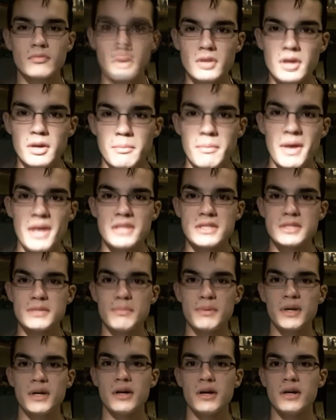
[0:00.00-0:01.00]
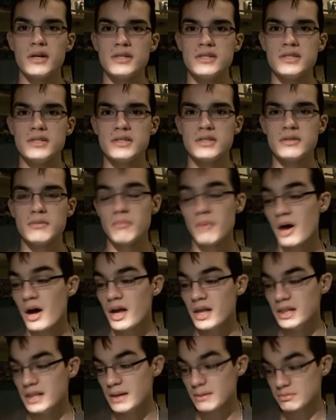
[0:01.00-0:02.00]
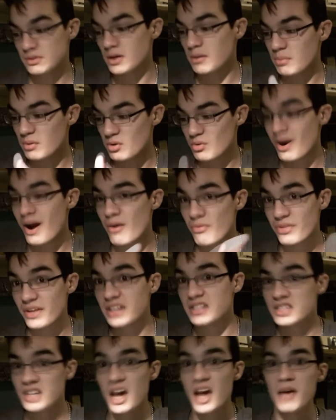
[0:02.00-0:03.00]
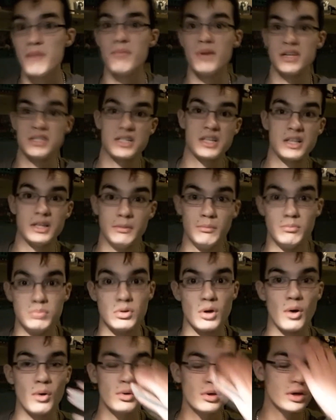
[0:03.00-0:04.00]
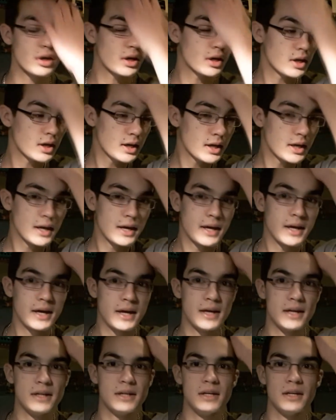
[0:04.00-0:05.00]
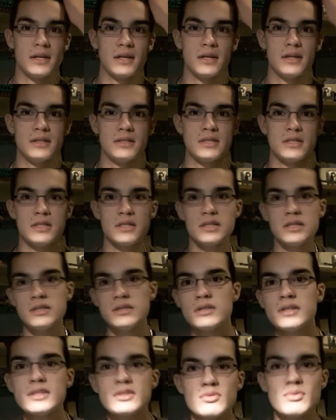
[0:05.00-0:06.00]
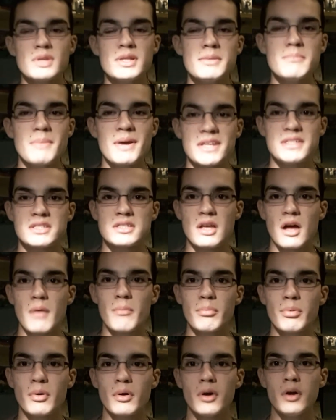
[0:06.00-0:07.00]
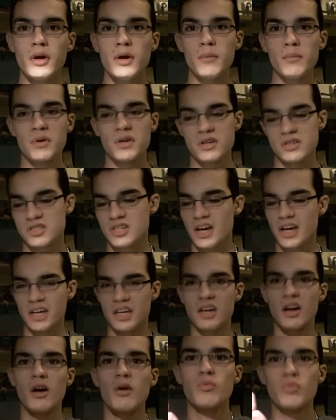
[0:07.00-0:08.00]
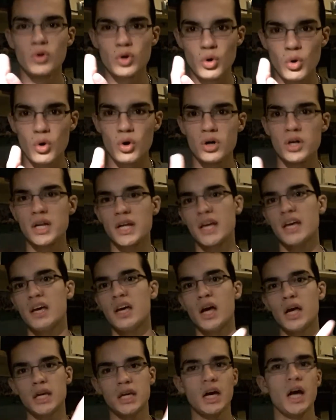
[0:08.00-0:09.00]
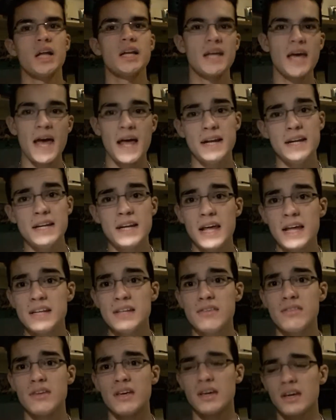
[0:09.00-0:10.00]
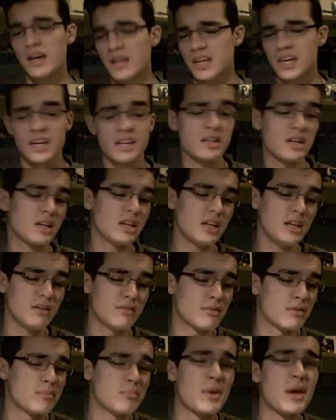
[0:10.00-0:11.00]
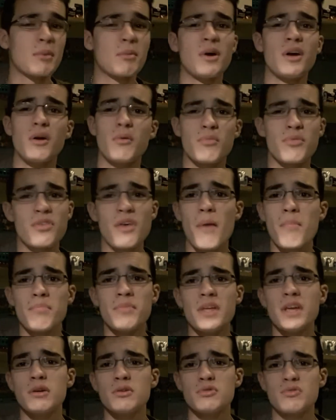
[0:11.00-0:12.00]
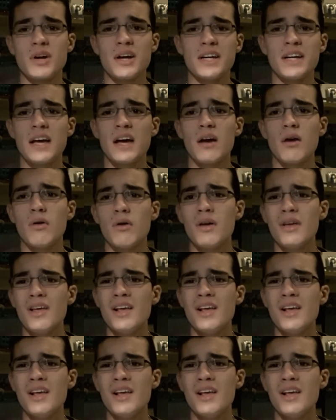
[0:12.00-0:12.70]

commence because my laptop around that time basically broke and it's, it's really messed up because I can't record, I can't edit anything, I cannot even make my own thumbnails right now.